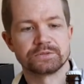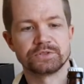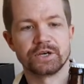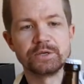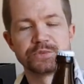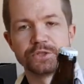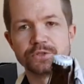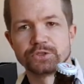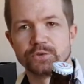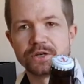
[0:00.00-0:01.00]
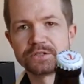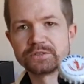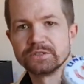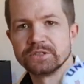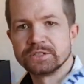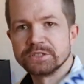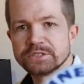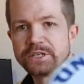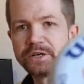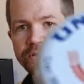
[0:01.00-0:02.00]
types also, but this is
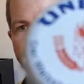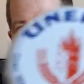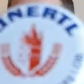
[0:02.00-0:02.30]
their